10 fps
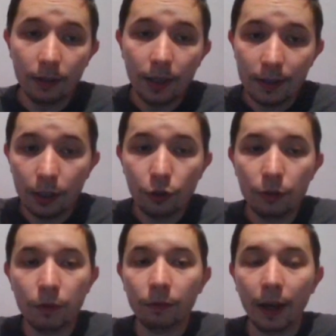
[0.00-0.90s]
That's a
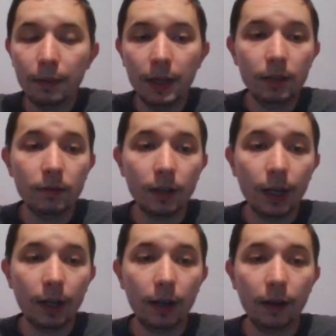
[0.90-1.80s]
good move. I mean,
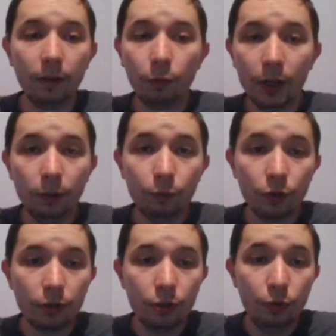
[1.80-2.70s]
white
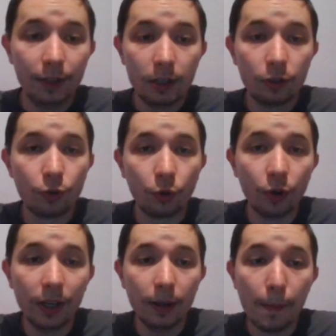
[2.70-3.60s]
wants to
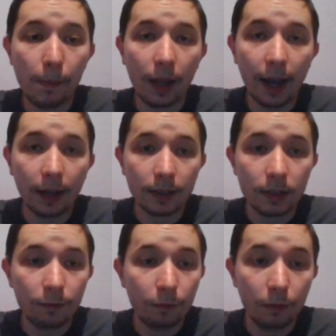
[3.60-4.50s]
destroy black
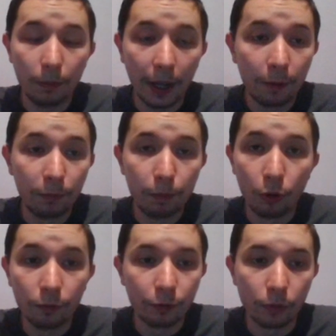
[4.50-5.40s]

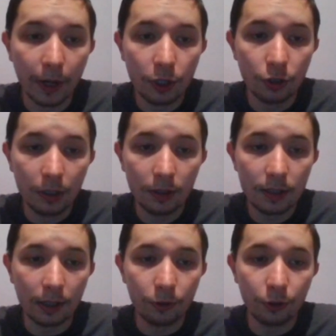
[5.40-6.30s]
pawn formation in the
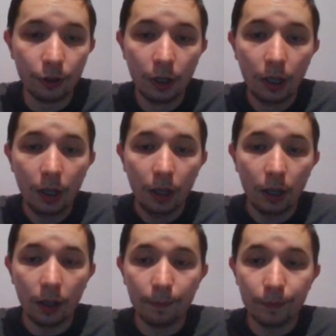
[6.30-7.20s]
center.
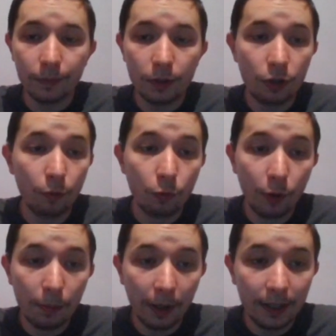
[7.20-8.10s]
So
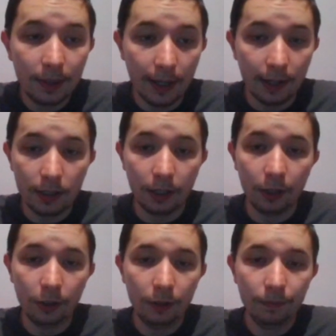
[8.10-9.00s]
when black takes
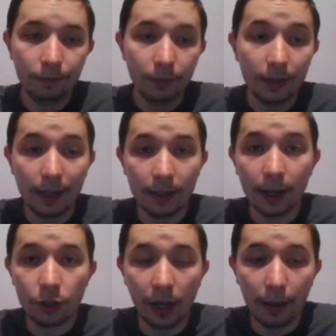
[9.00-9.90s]
here, that
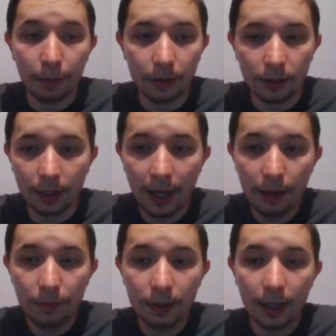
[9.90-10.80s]
actually happened in the
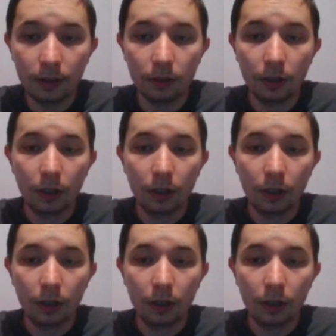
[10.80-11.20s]
game, then